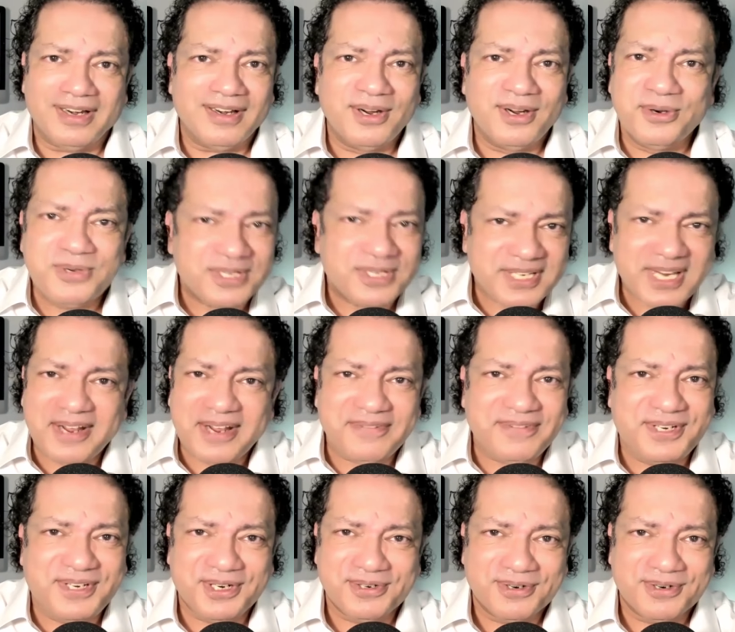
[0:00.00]
Who
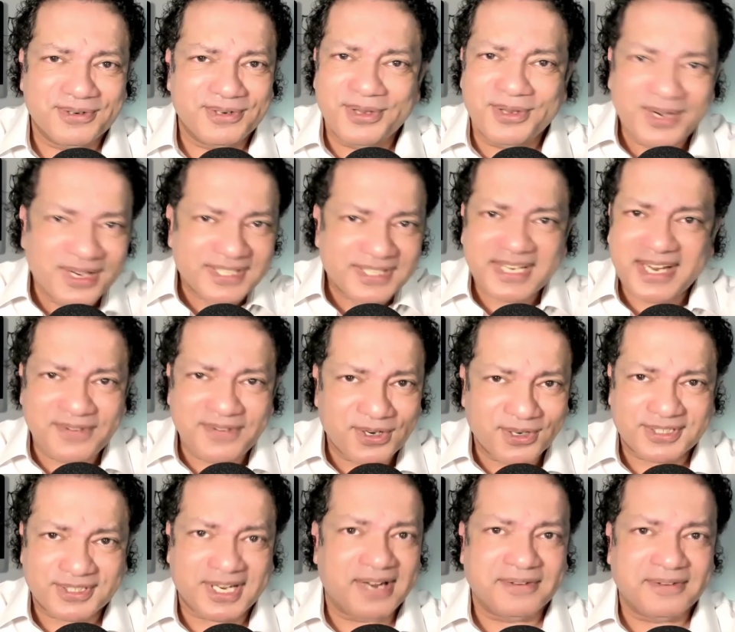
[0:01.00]
saved you? You didn't save
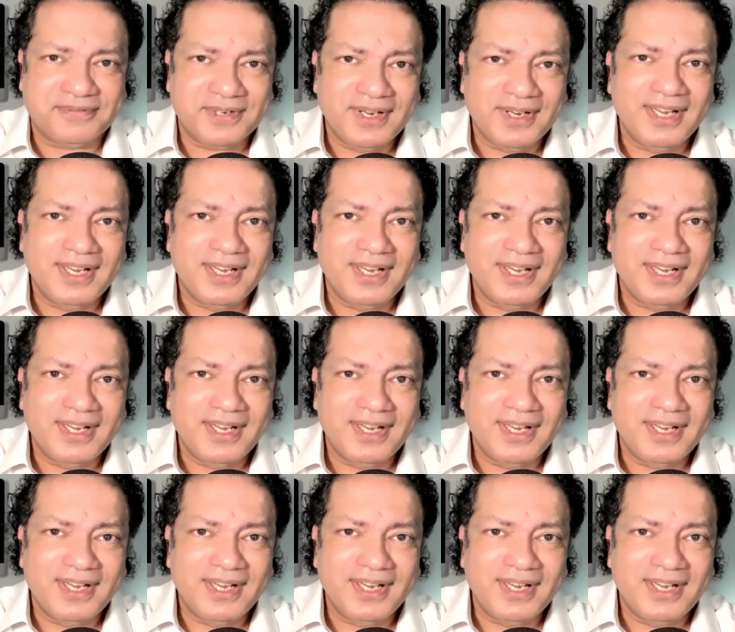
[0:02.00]
yourself.